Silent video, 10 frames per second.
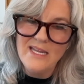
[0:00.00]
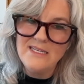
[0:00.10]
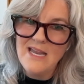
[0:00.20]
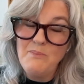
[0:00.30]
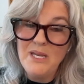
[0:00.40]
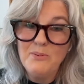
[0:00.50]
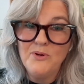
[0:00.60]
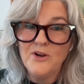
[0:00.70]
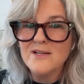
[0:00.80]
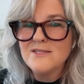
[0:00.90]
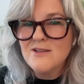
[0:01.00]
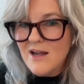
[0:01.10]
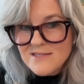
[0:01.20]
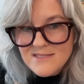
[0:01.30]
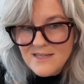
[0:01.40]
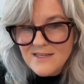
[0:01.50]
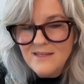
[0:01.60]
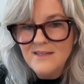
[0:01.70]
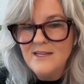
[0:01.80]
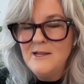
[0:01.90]
and, and people are
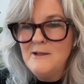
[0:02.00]
exhausted.